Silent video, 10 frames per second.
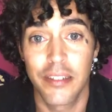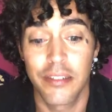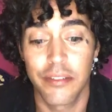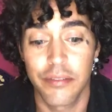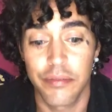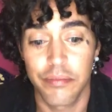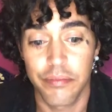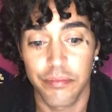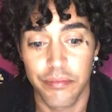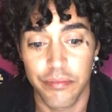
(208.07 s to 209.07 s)

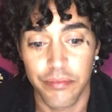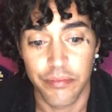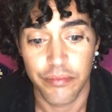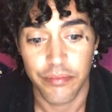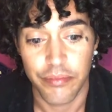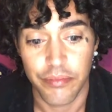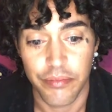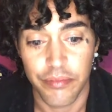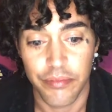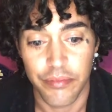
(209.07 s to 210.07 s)

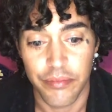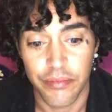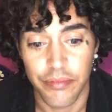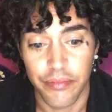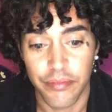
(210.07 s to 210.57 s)
[no speech]